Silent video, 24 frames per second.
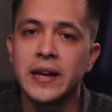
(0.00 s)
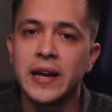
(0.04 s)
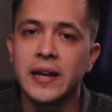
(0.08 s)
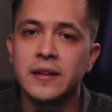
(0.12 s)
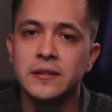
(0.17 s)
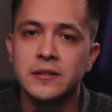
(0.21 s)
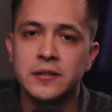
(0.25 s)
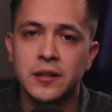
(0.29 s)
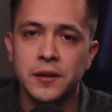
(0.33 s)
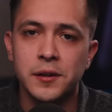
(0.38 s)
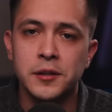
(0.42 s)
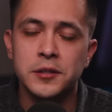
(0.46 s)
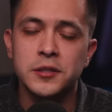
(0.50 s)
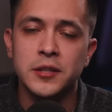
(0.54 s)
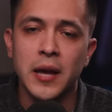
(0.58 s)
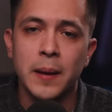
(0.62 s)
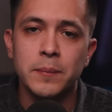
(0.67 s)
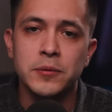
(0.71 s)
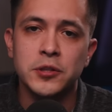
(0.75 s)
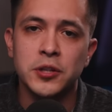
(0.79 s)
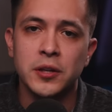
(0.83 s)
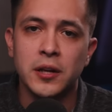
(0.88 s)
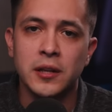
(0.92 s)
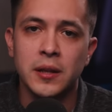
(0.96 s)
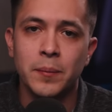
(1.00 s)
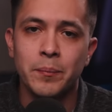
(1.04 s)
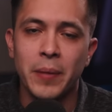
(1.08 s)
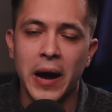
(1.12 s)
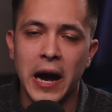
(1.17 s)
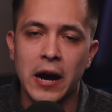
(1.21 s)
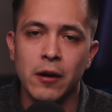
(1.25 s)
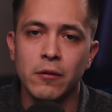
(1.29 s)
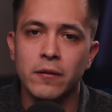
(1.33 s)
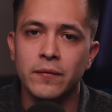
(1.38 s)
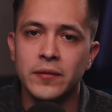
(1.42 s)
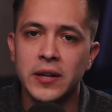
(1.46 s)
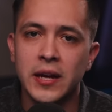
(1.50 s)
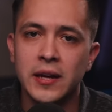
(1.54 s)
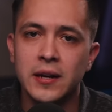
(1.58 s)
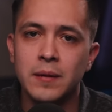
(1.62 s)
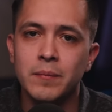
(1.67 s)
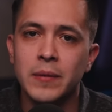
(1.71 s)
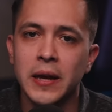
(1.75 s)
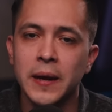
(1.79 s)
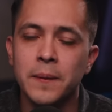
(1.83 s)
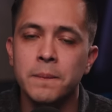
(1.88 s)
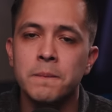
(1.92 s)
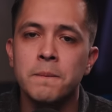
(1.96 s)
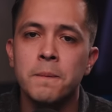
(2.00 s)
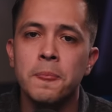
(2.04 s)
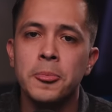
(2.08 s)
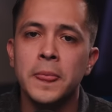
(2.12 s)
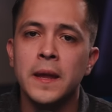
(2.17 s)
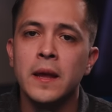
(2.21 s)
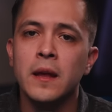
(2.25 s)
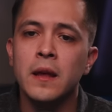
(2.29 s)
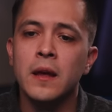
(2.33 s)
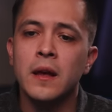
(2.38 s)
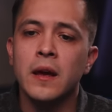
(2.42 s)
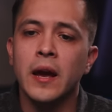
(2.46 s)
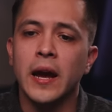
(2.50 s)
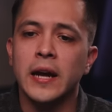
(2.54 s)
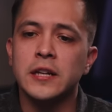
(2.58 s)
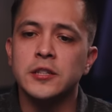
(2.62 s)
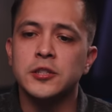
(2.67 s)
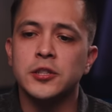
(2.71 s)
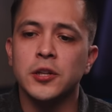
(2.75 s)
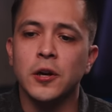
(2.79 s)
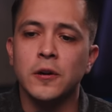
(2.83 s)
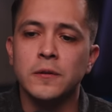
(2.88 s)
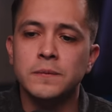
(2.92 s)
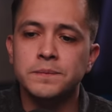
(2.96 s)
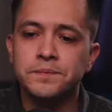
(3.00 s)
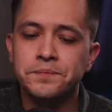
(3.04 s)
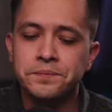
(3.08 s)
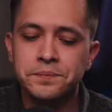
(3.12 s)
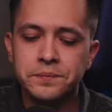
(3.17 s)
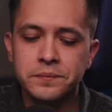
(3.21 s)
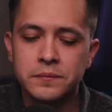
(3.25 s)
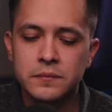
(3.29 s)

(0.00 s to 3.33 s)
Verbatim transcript: against the deception and the power of the enemy. And so